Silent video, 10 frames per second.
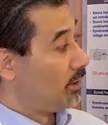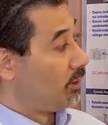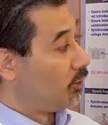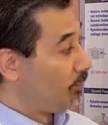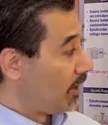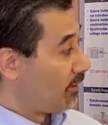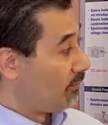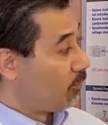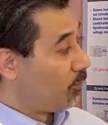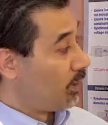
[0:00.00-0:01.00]
The
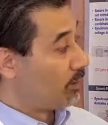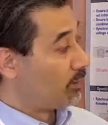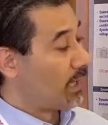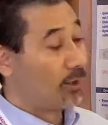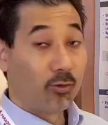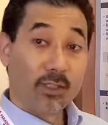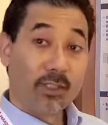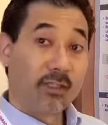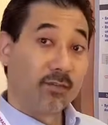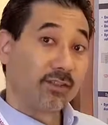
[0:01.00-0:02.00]
UPF will not
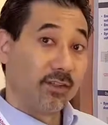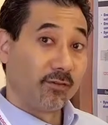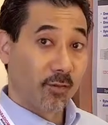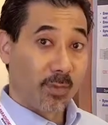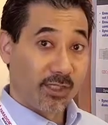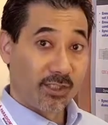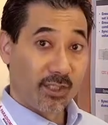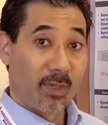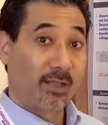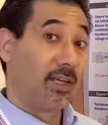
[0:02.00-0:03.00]
only give us the information
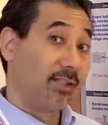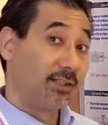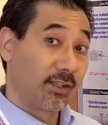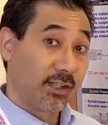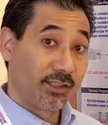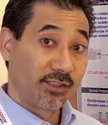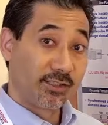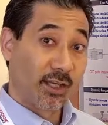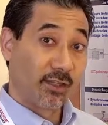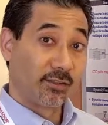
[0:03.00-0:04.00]
about the isolation
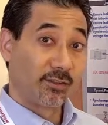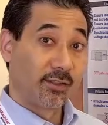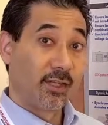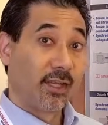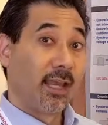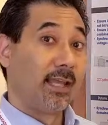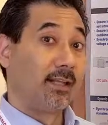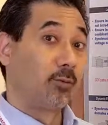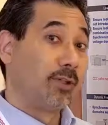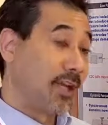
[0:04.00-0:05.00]
cells
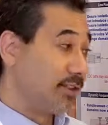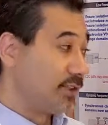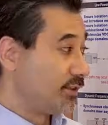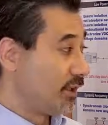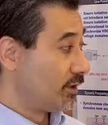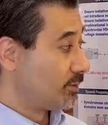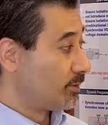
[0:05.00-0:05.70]
and the retention cells,